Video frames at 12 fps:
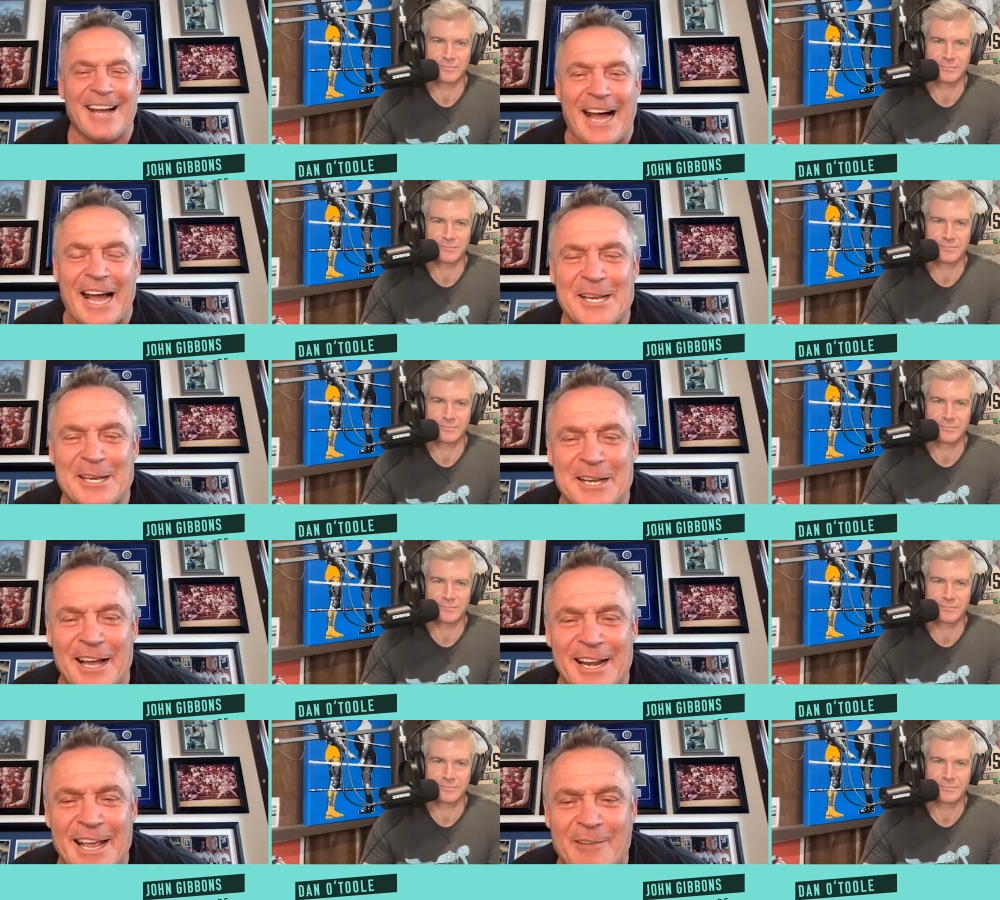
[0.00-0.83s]
Speaker 1: I did
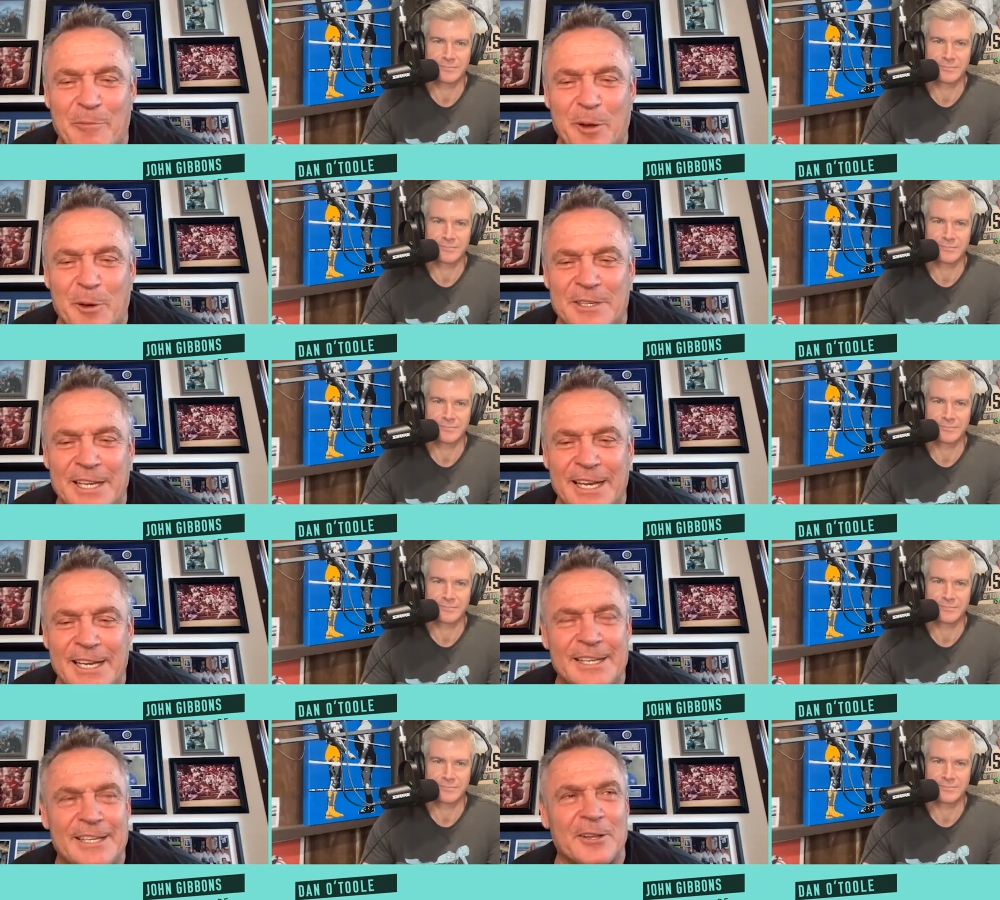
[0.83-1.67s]
not have
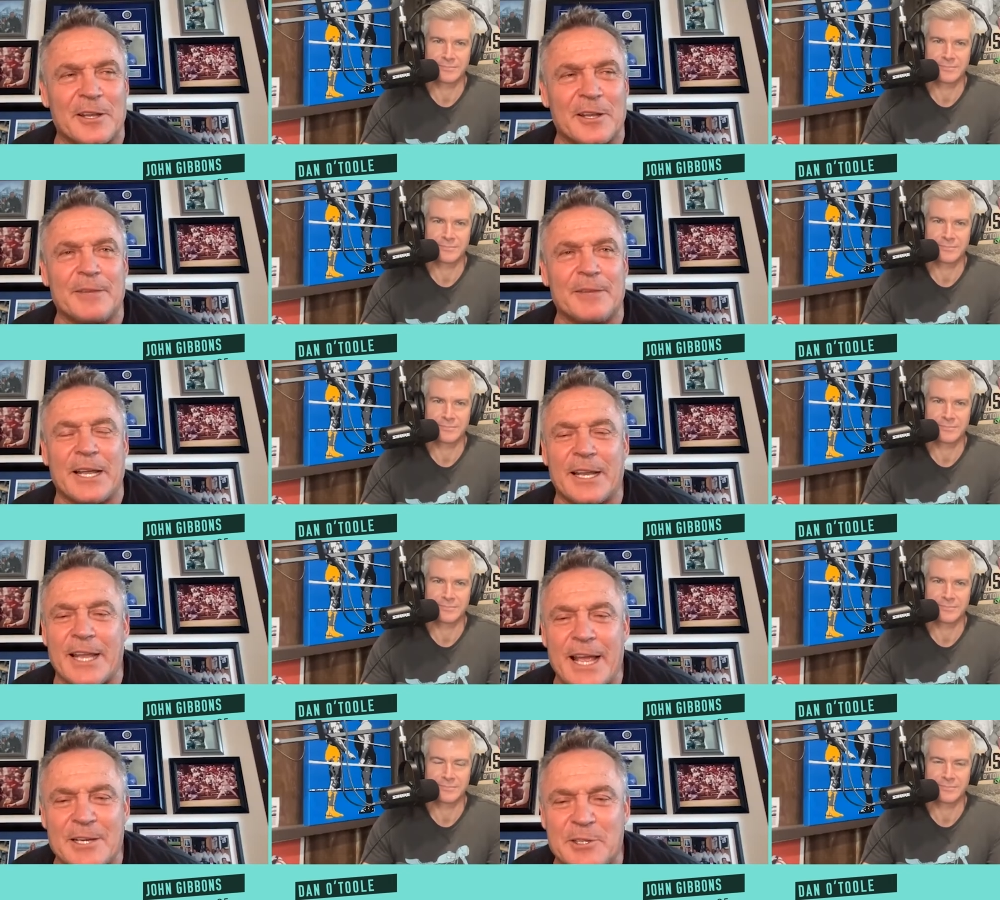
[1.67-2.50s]
poutine till my
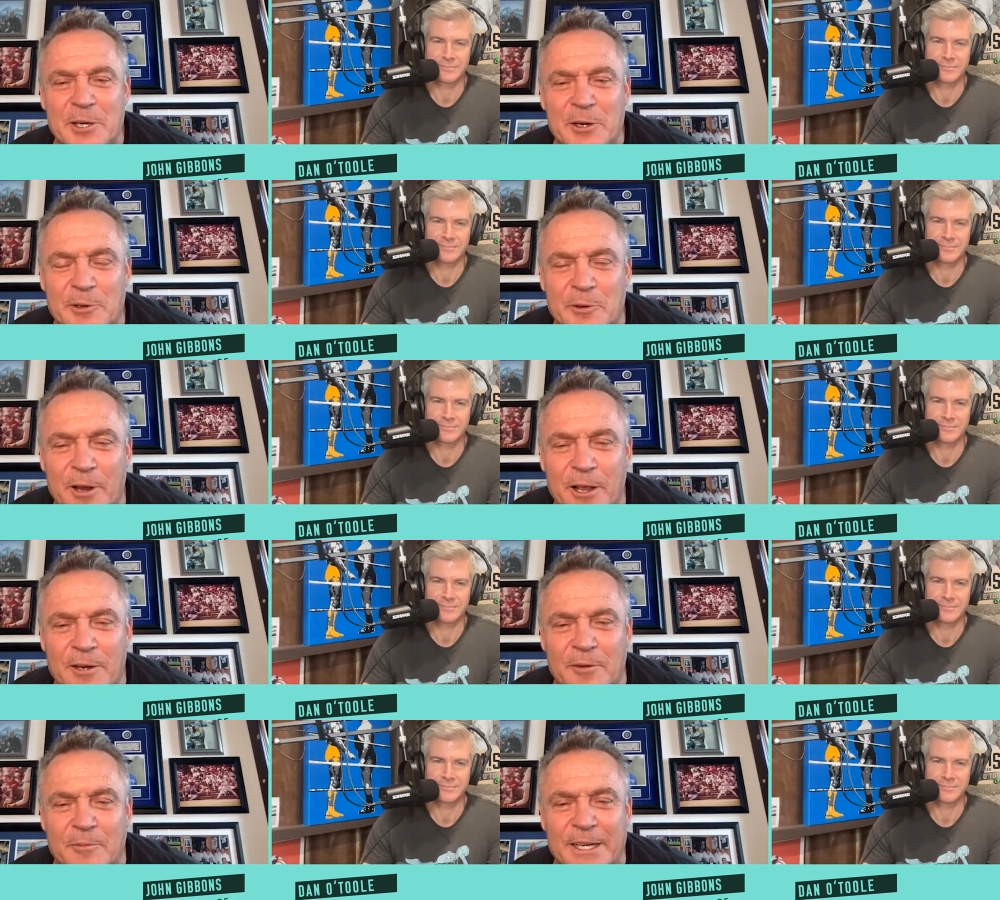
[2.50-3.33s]
last year in
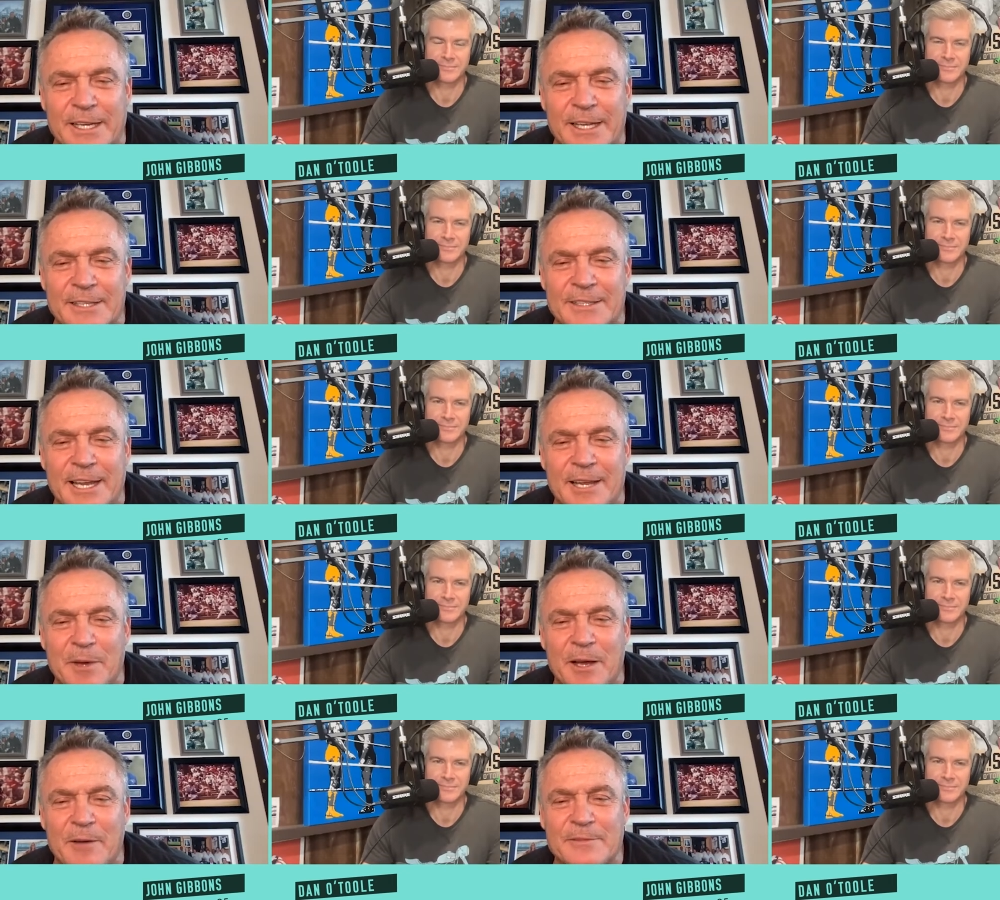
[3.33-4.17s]
Toronto. My kids
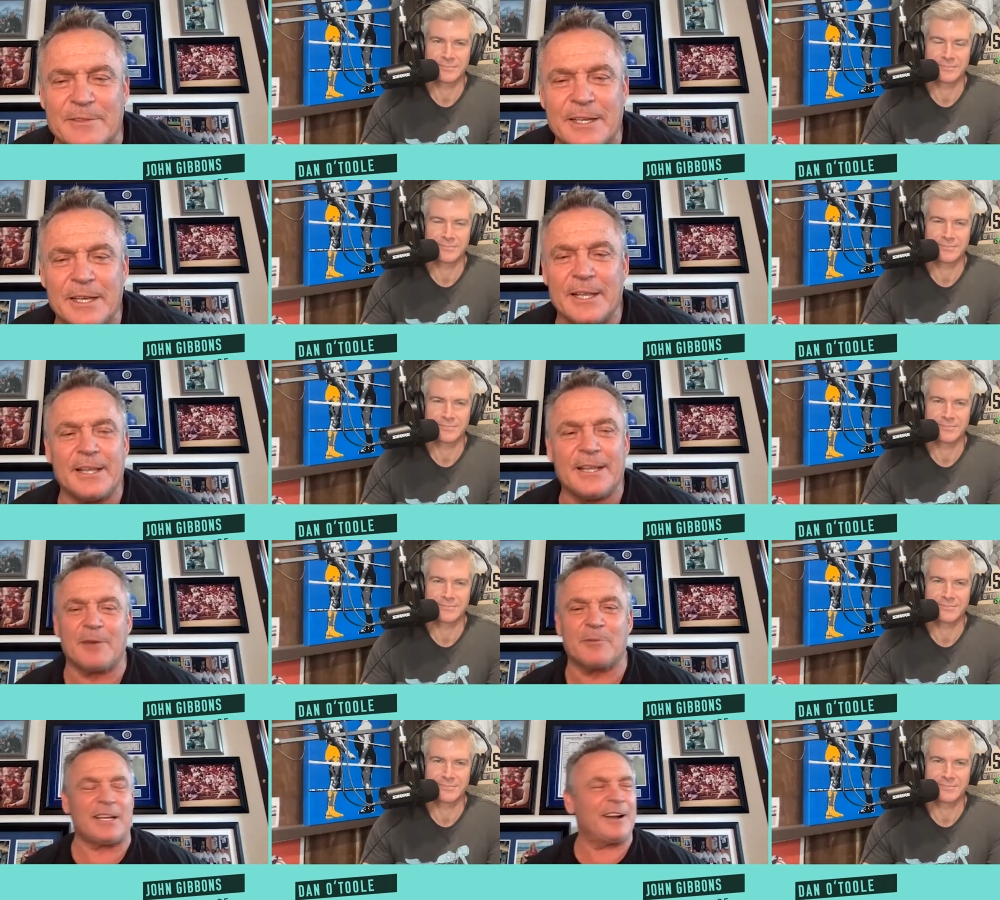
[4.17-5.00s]
came up.
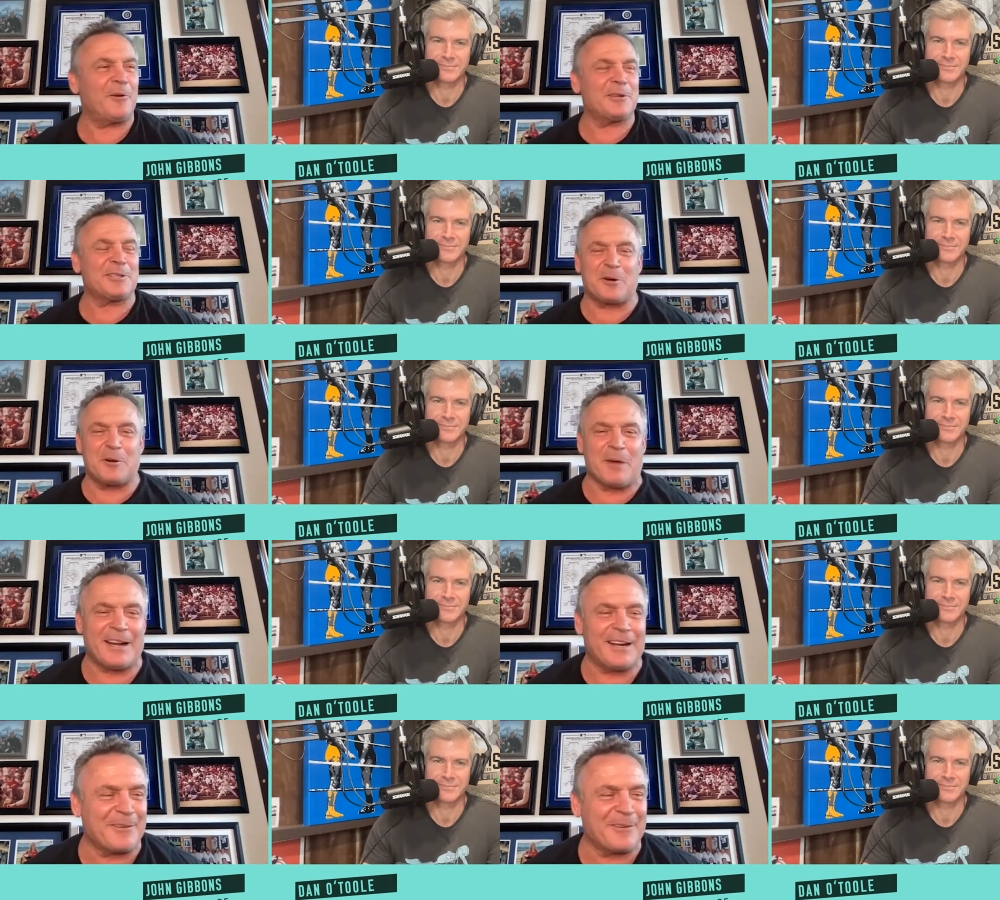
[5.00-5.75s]
I'd always heard about